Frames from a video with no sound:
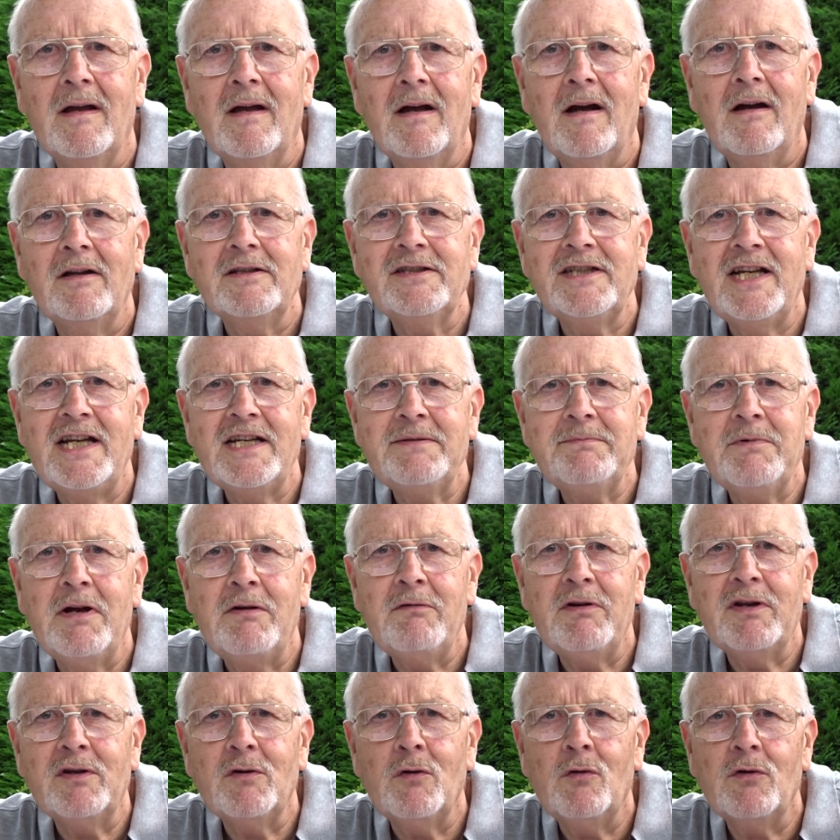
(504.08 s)
I changed my
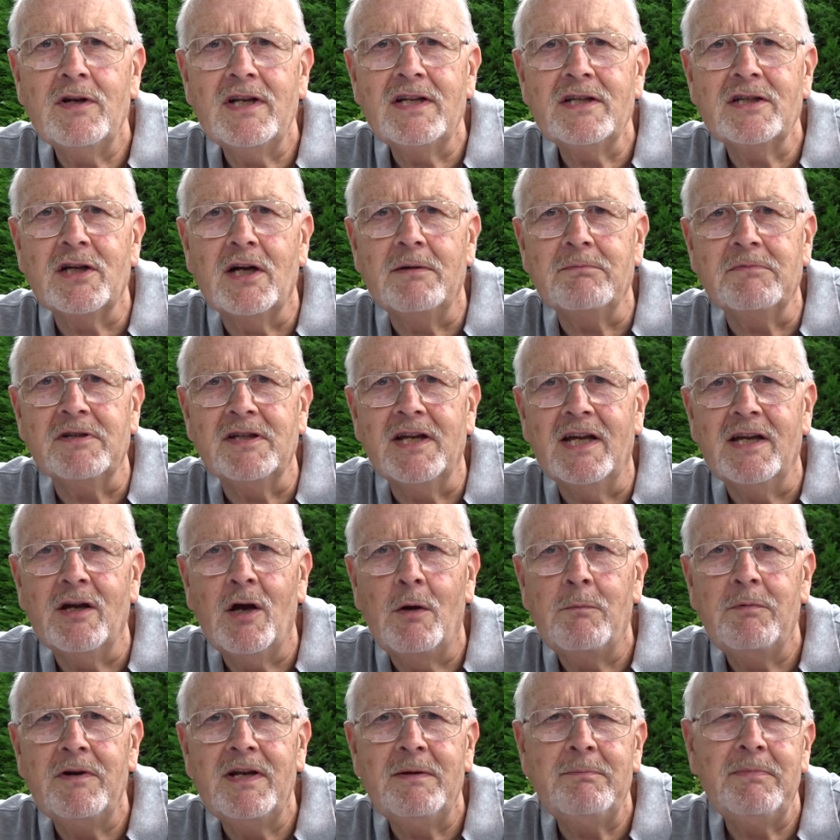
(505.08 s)
recording time today,
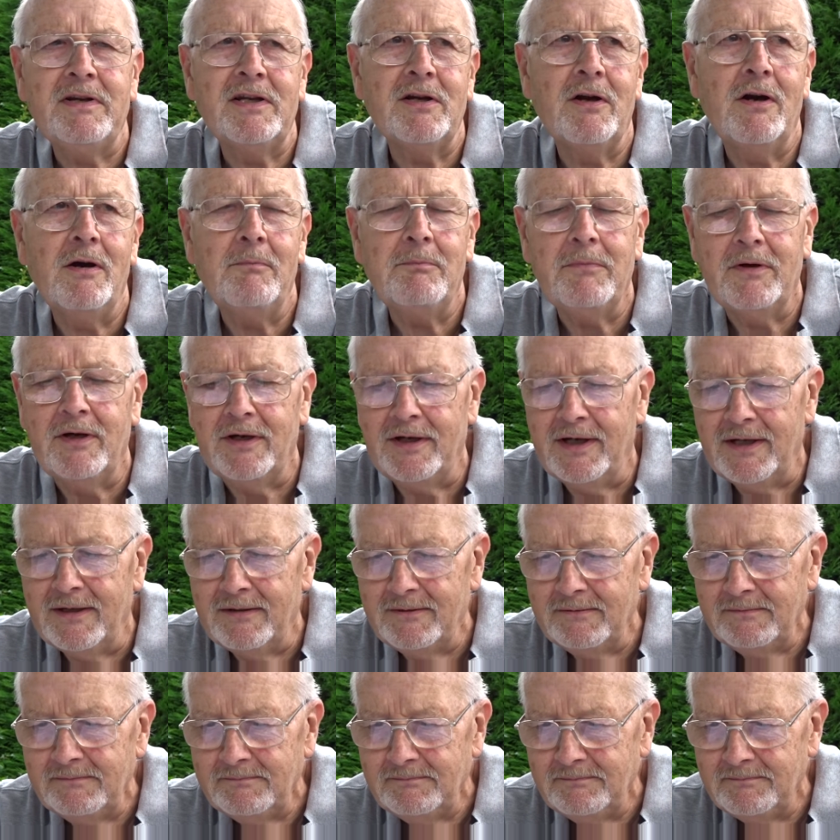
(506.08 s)
hoping he would be gone by
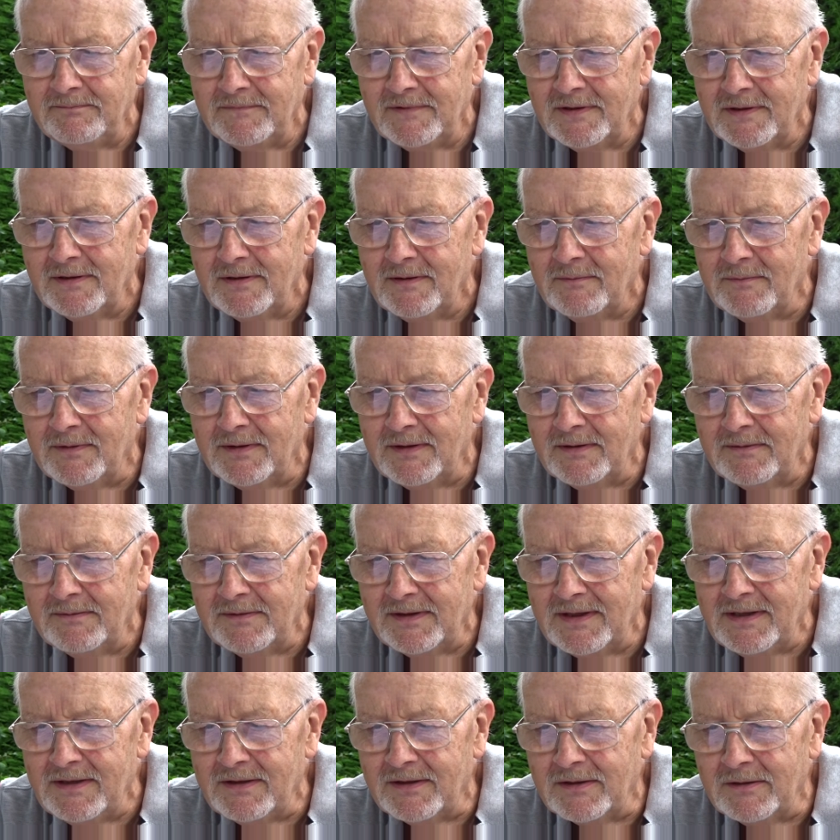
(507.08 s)
now. Oh well,
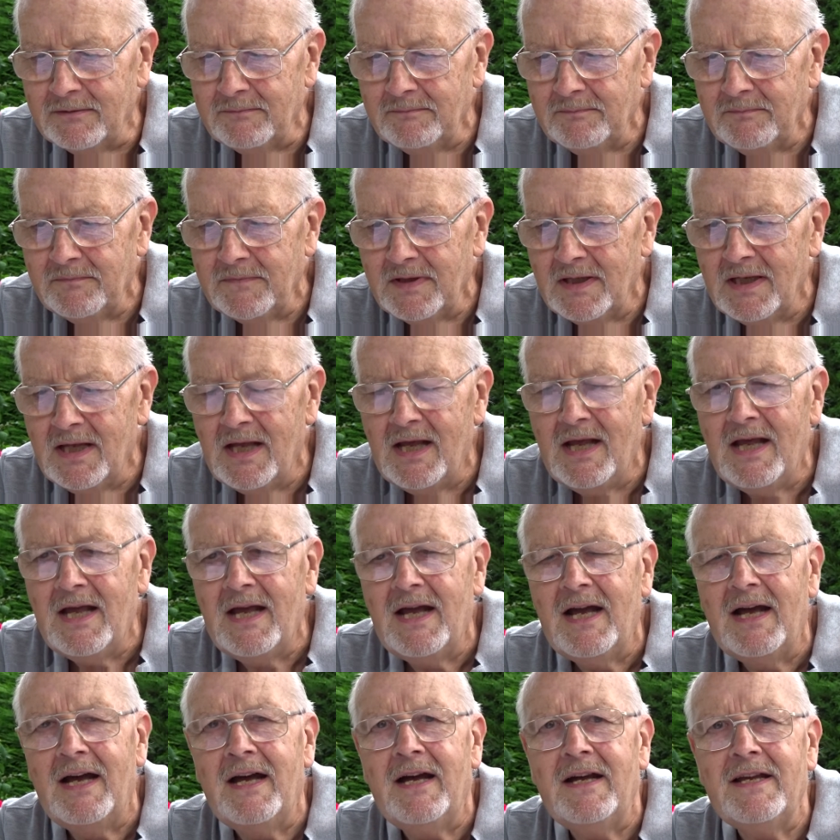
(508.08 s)
there you go.
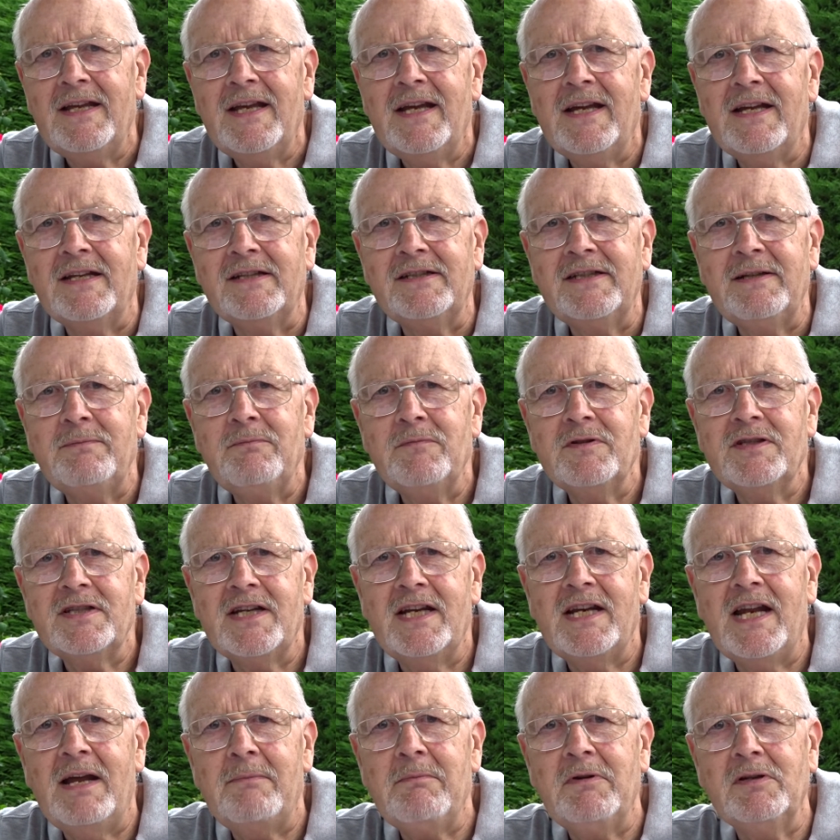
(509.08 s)
Uh, yeah, Jim was
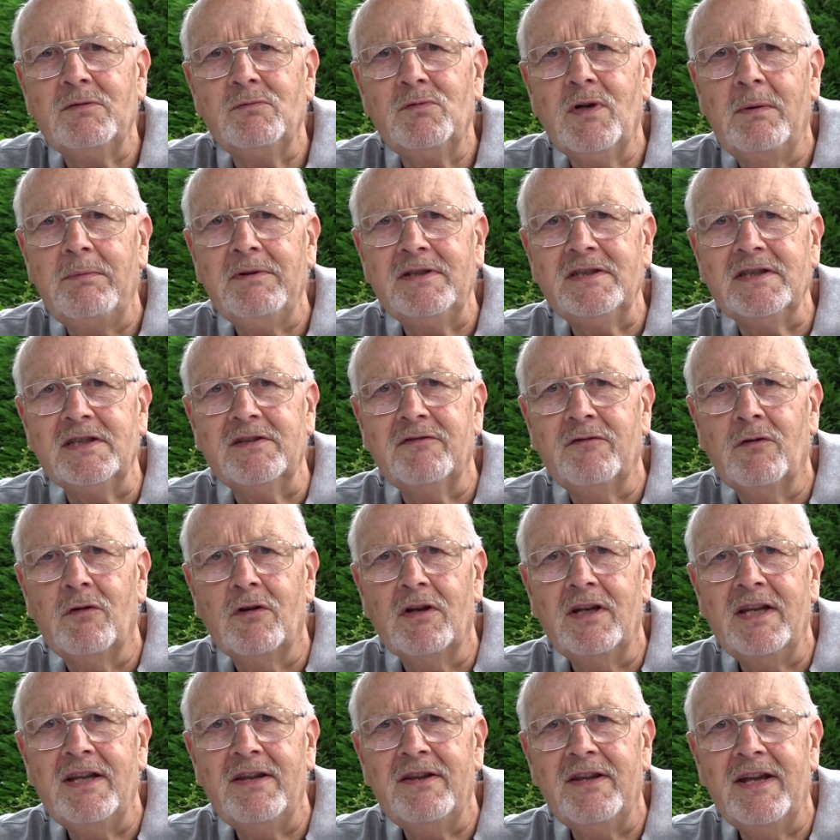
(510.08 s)
saying how much rubbish has
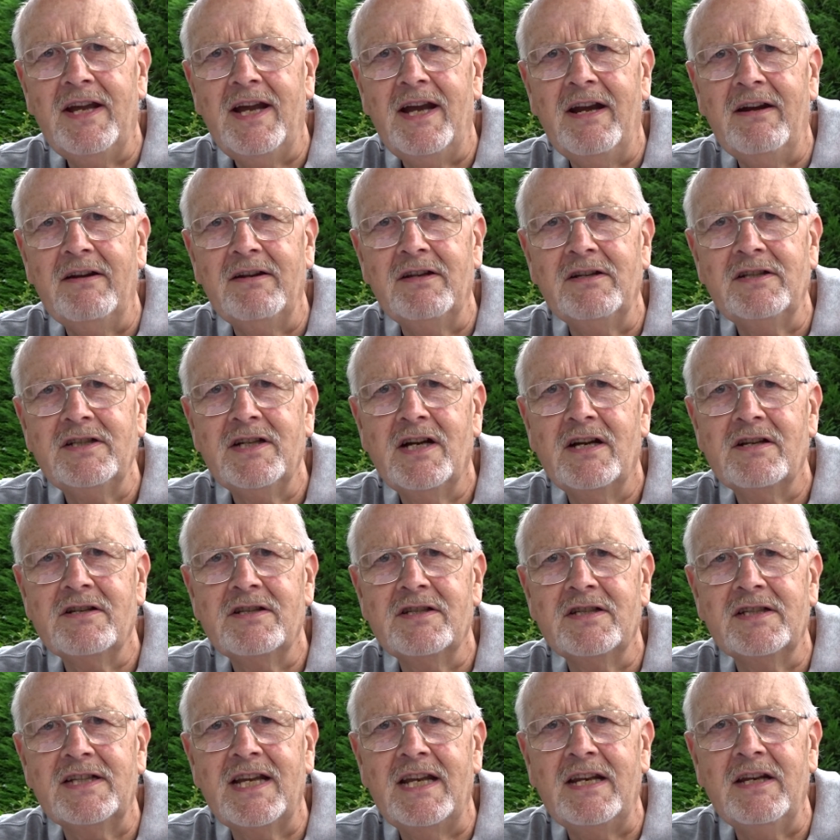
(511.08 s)
fallen in there and your
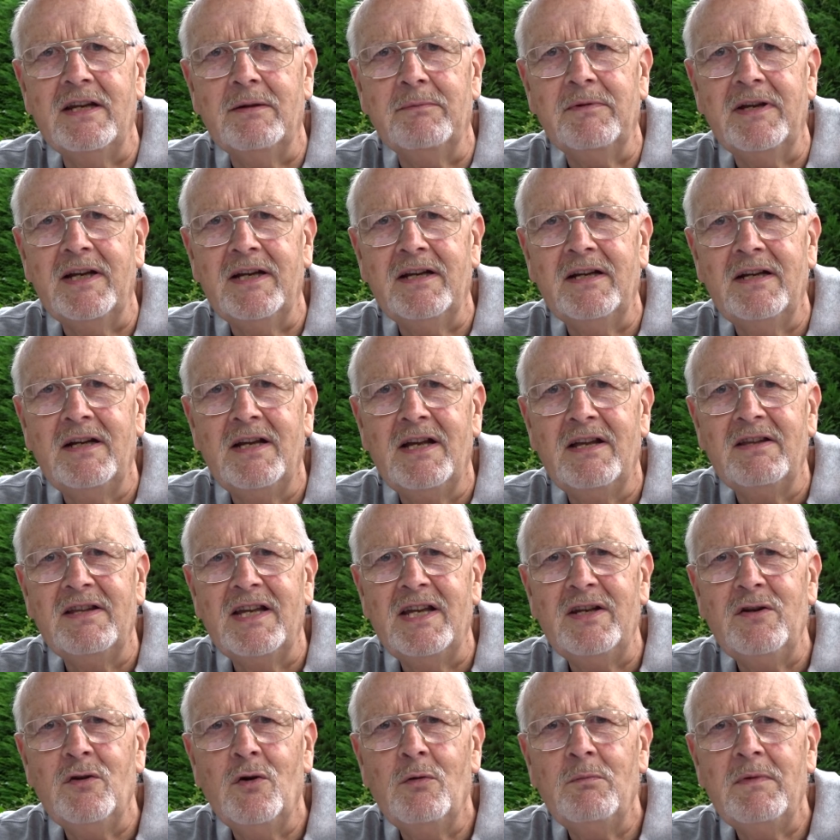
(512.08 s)
chances of getting up there
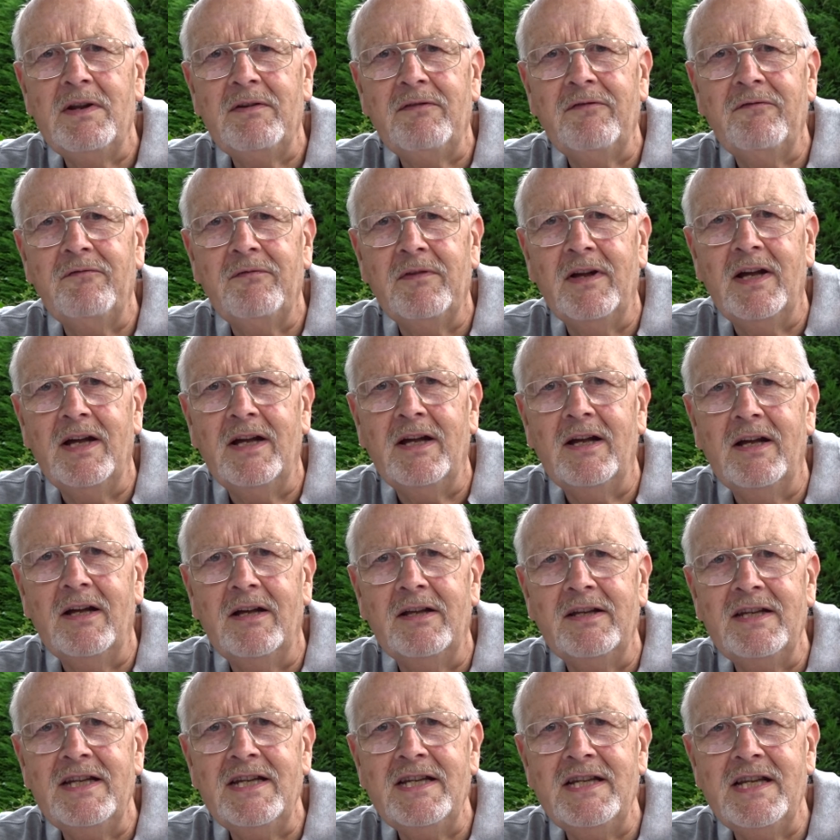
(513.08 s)
are normally
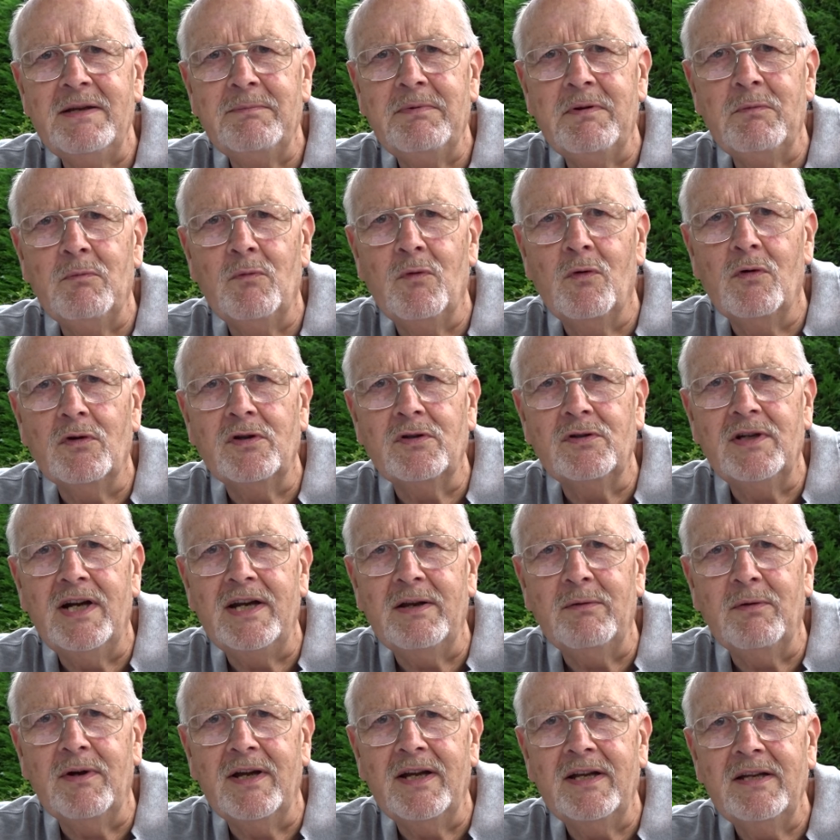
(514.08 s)
uh, knee deep in water
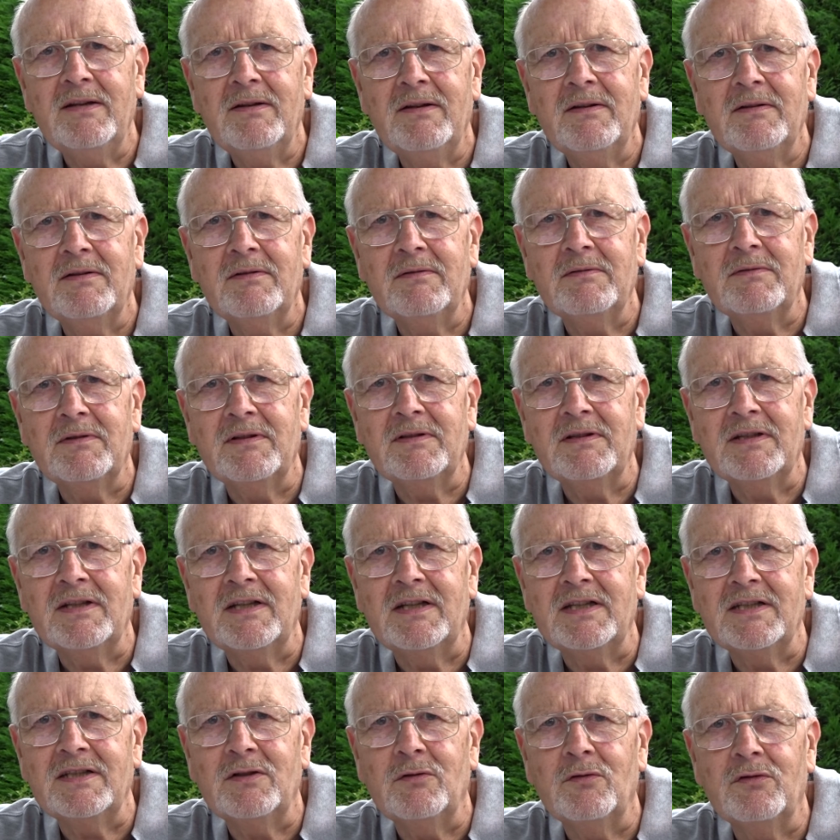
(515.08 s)
anyway.
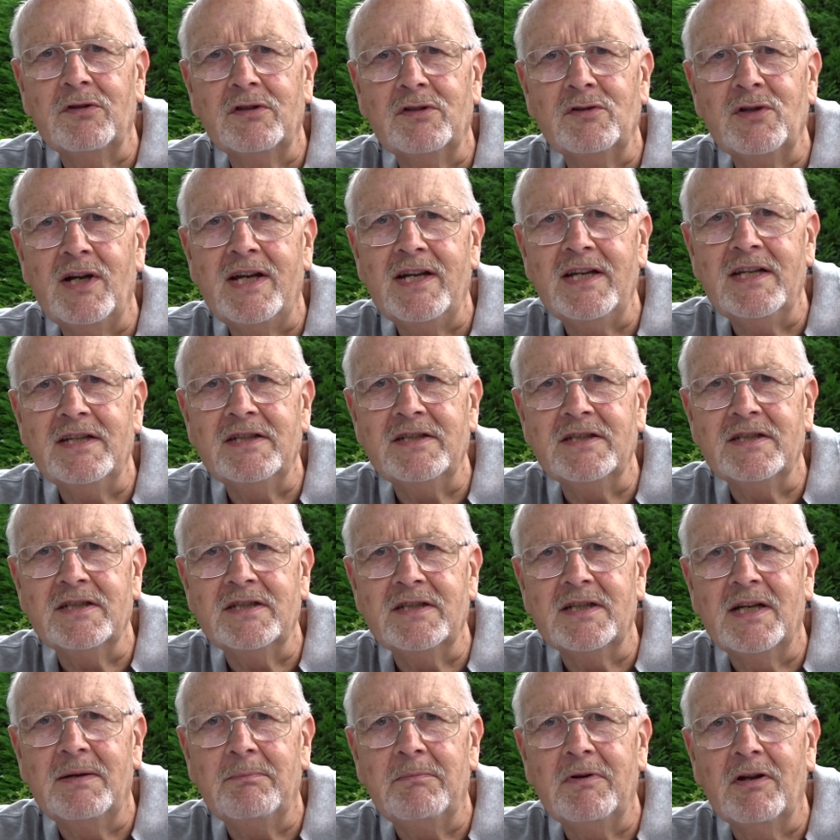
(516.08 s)
all the drainage
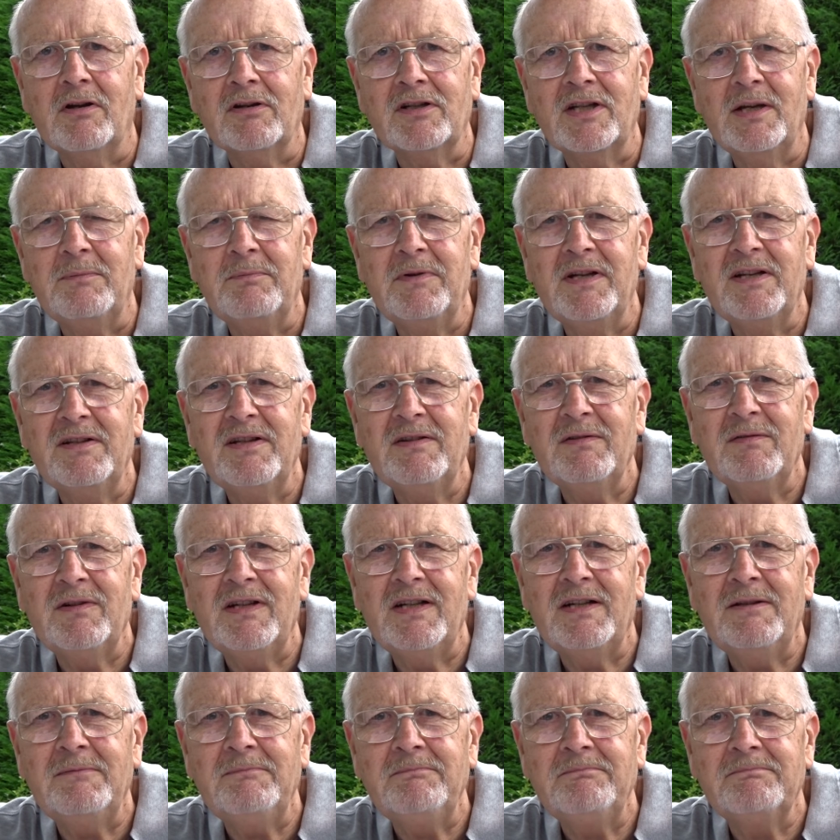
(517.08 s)
is uh, blocked up, but you
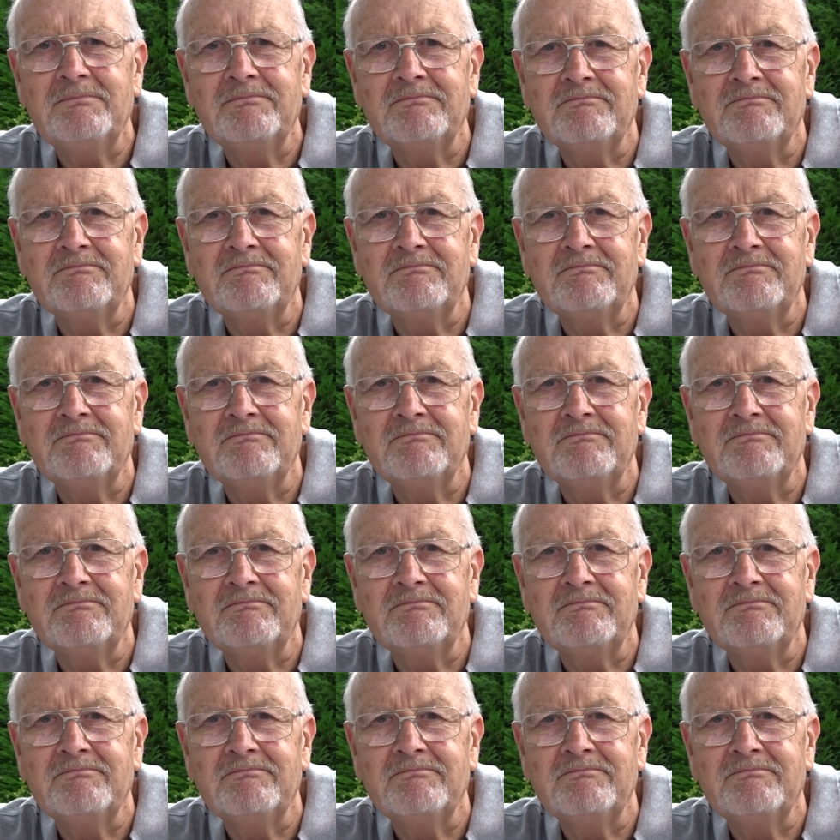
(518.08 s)
um,